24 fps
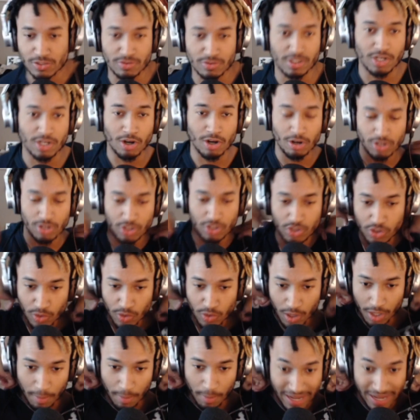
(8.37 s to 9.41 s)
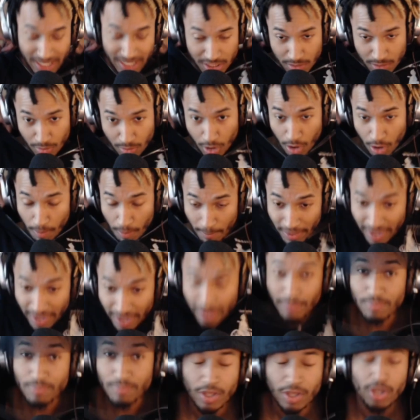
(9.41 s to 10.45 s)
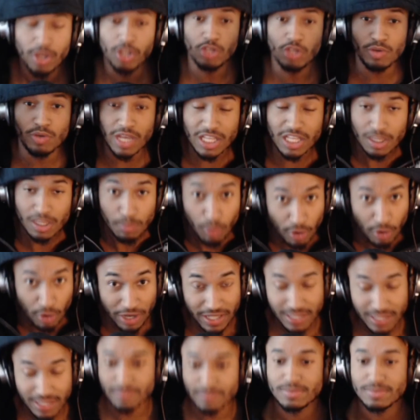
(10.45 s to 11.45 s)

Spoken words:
hard to do on a medicine ball, but you get the point.